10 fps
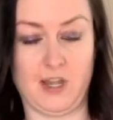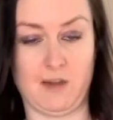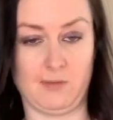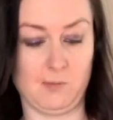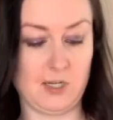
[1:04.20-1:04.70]

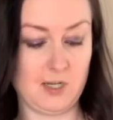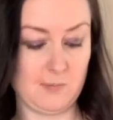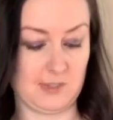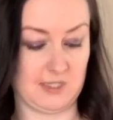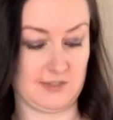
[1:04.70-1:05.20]
everywhere
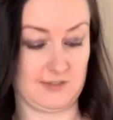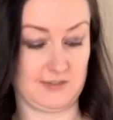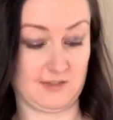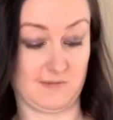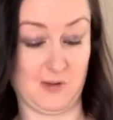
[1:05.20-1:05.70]

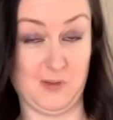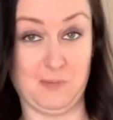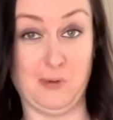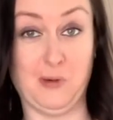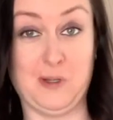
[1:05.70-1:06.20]
because of all the
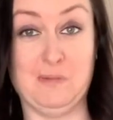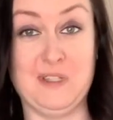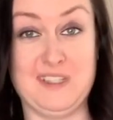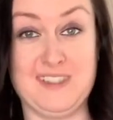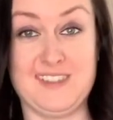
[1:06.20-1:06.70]
broken
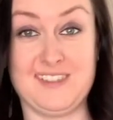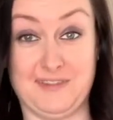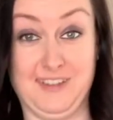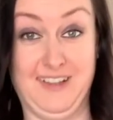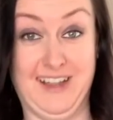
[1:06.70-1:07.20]
pieces
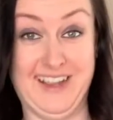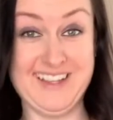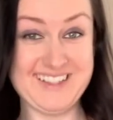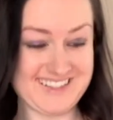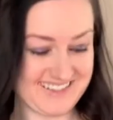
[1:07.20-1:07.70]
of glass.